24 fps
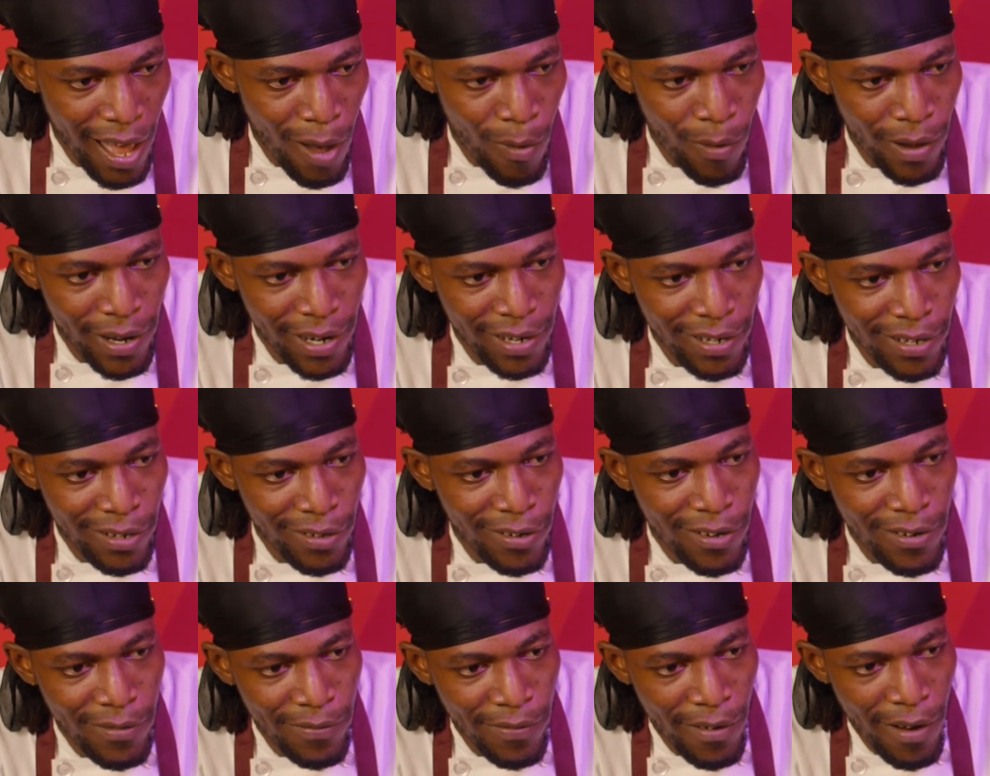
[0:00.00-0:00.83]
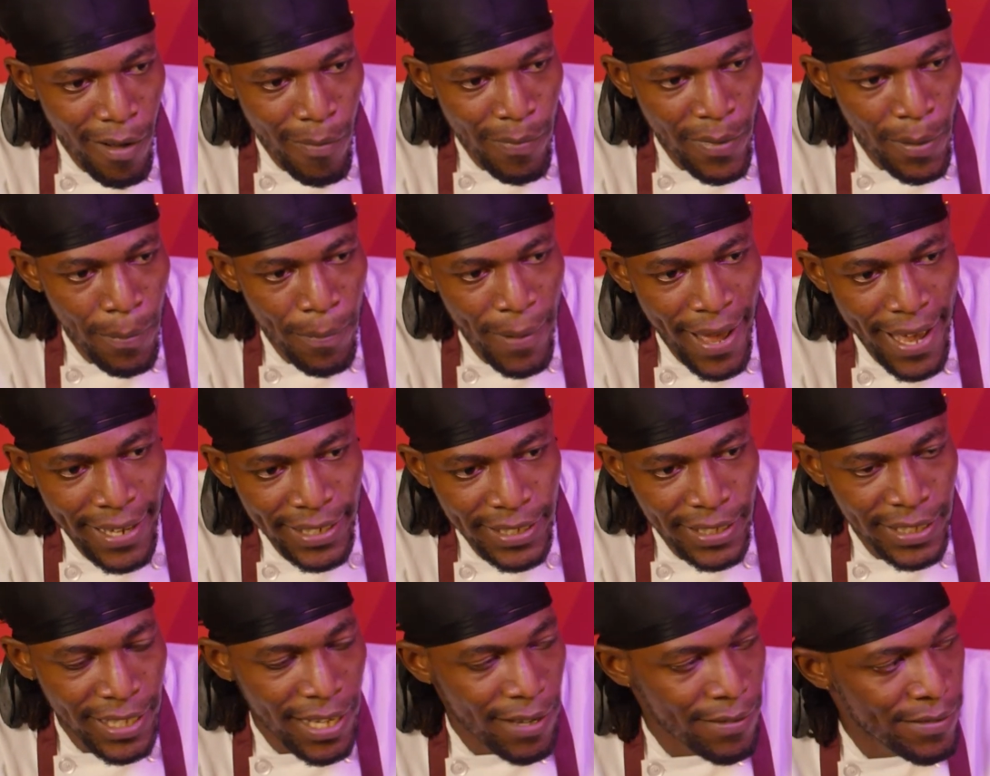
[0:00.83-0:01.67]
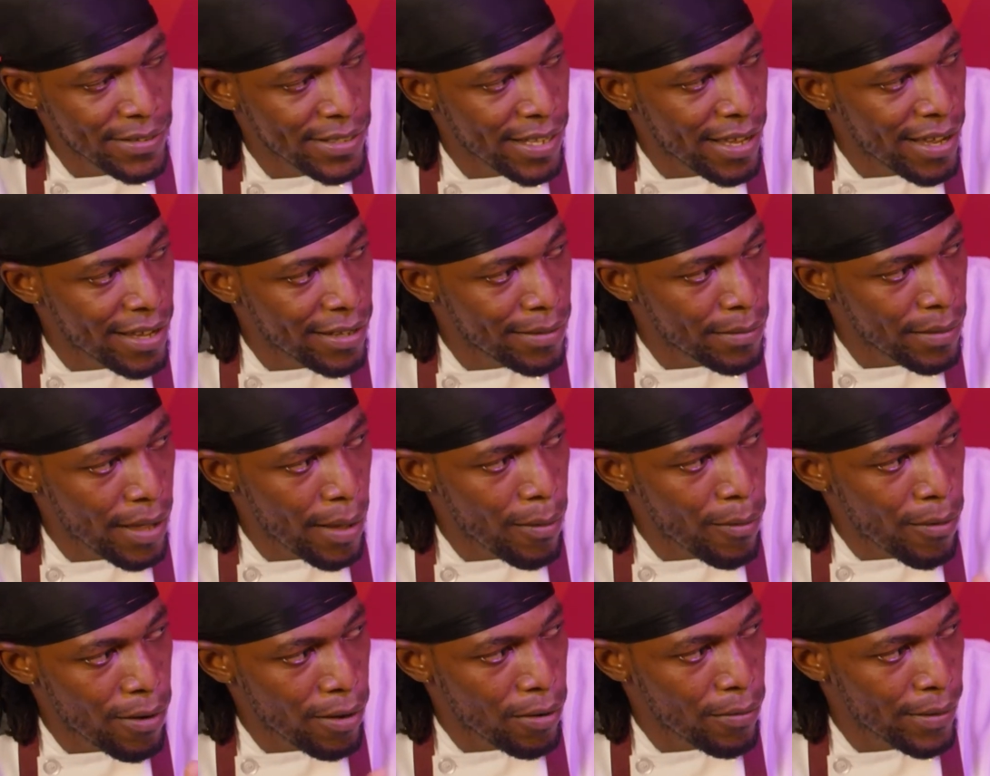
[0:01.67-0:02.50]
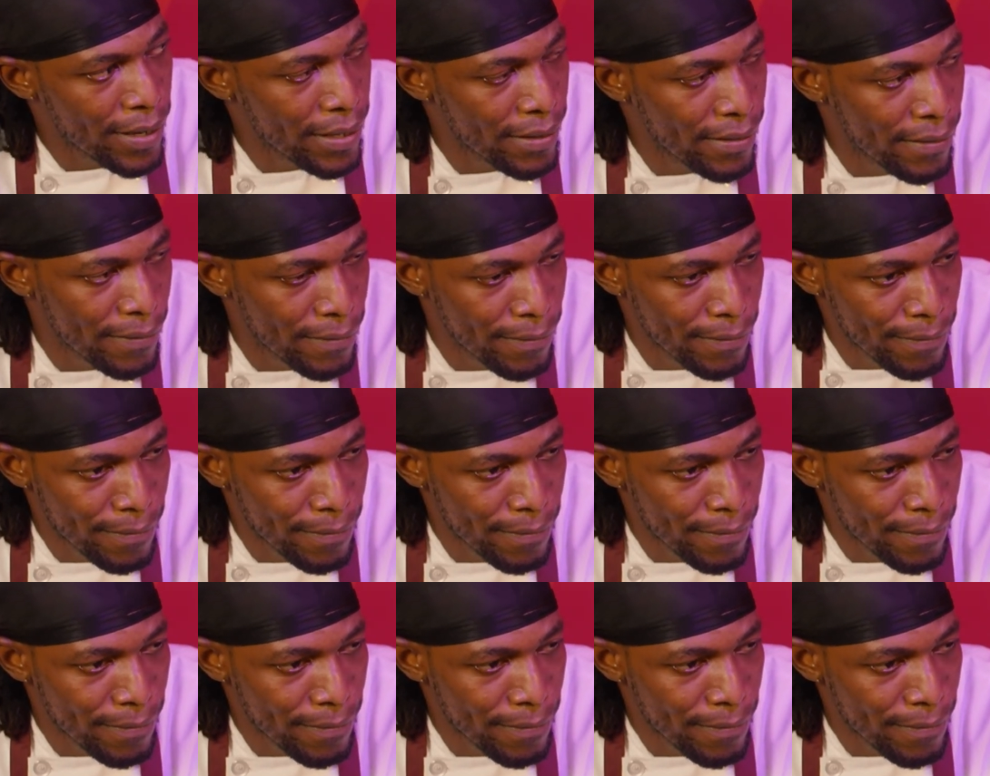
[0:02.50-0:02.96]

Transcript: I want to learn from the past chefs right. I work with.